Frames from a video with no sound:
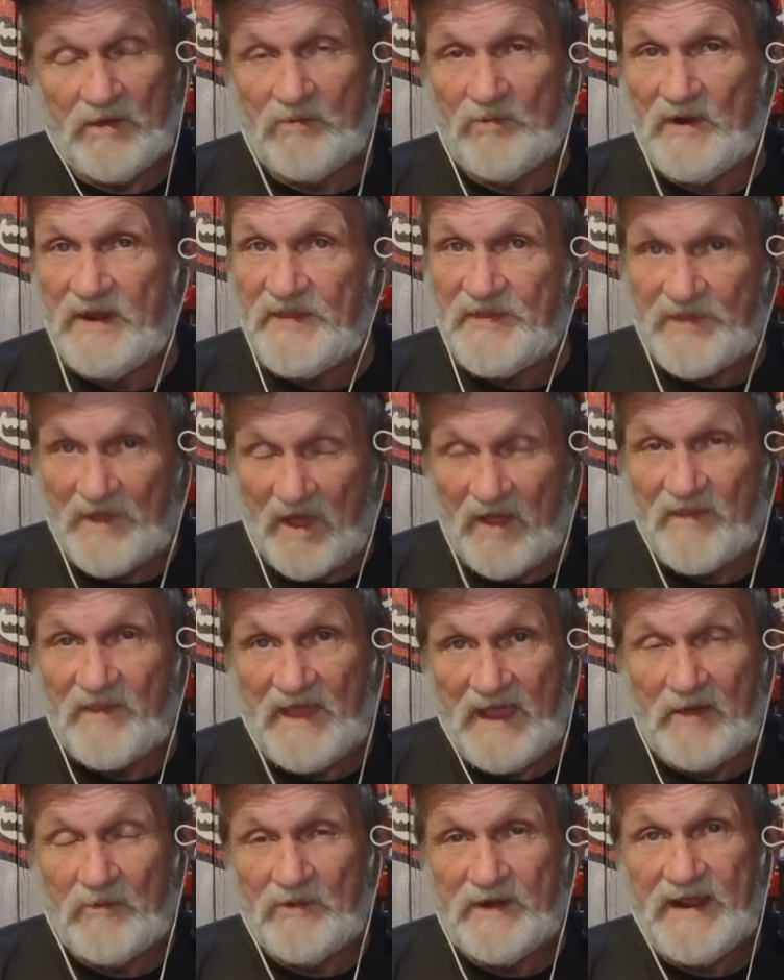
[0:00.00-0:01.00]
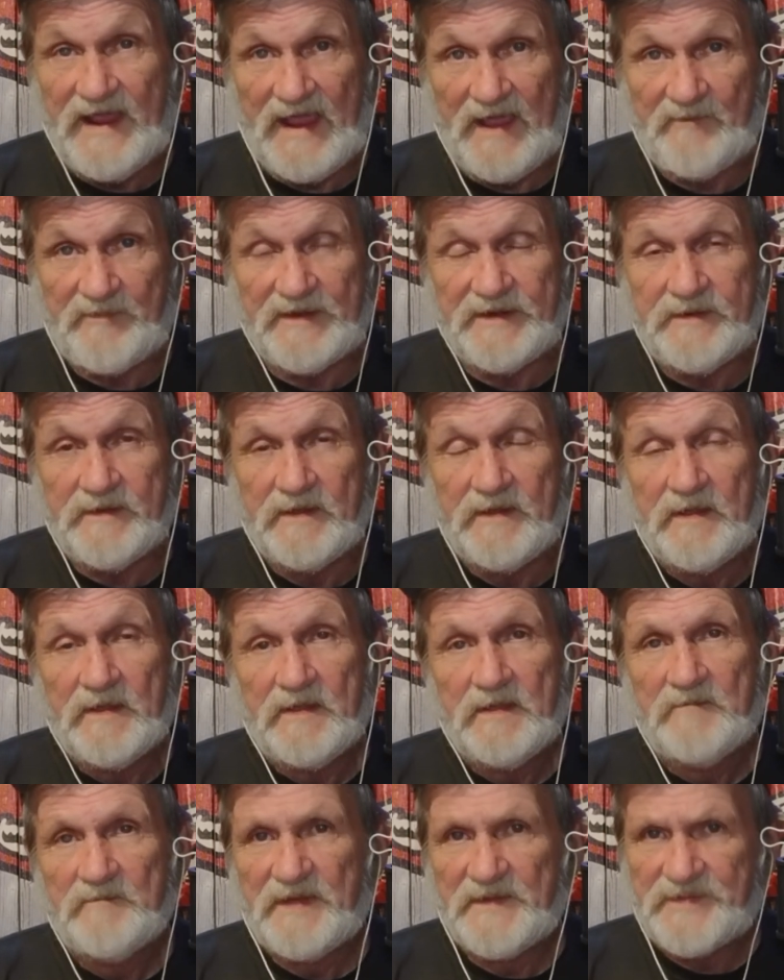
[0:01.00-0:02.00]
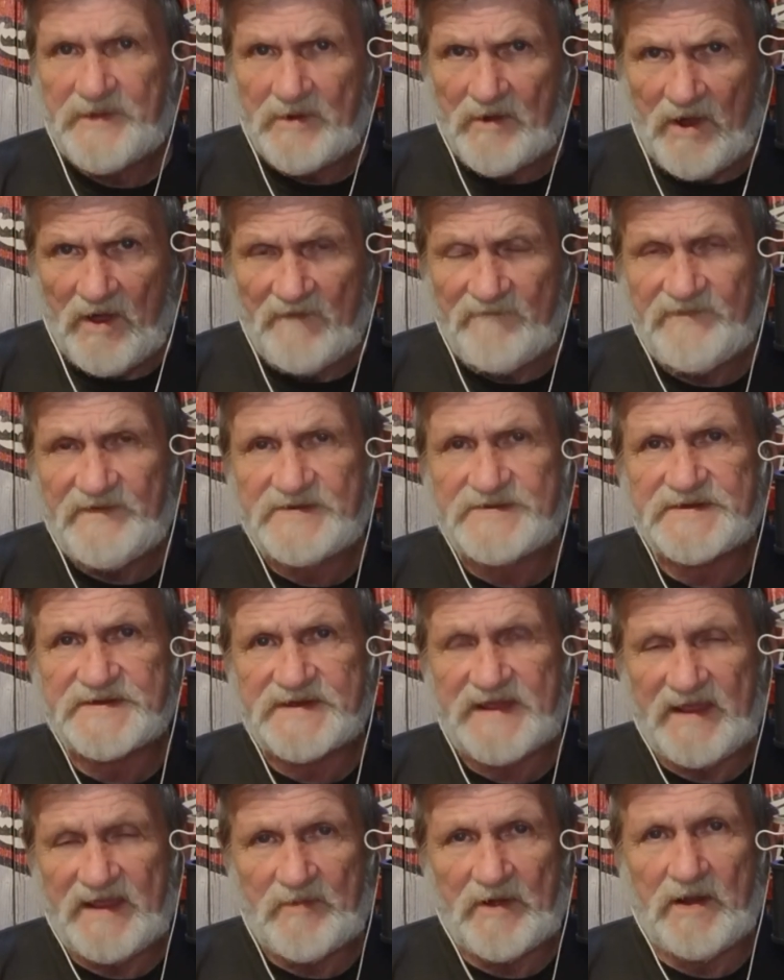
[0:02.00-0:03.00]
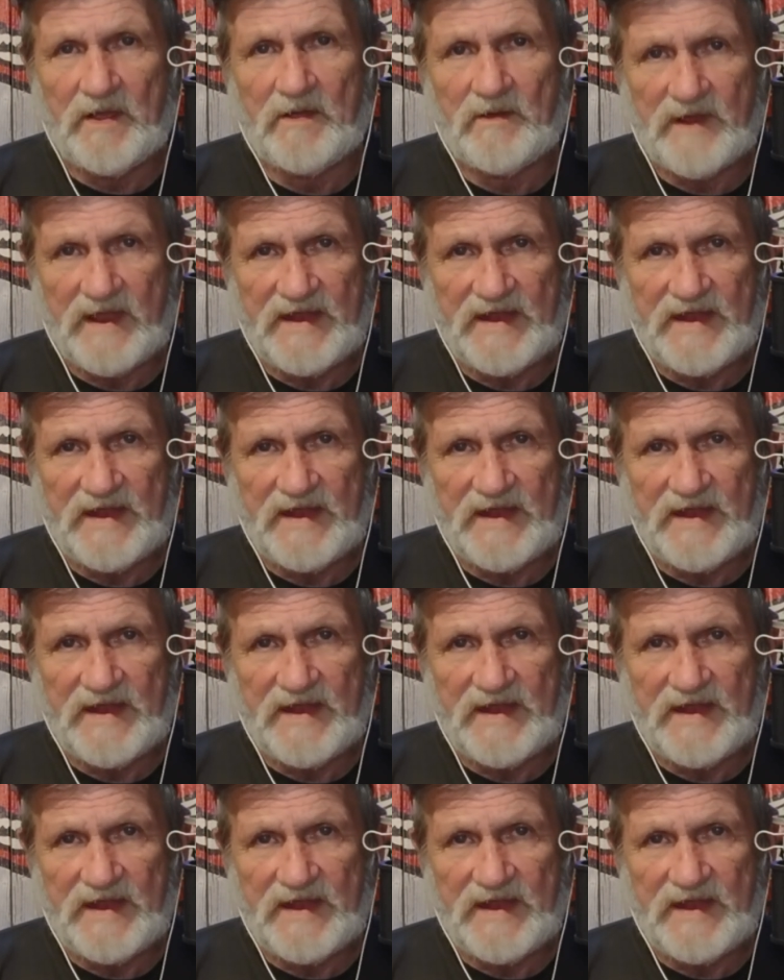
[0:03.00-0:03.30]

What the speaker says: We thought that would happen. But their offense just came along,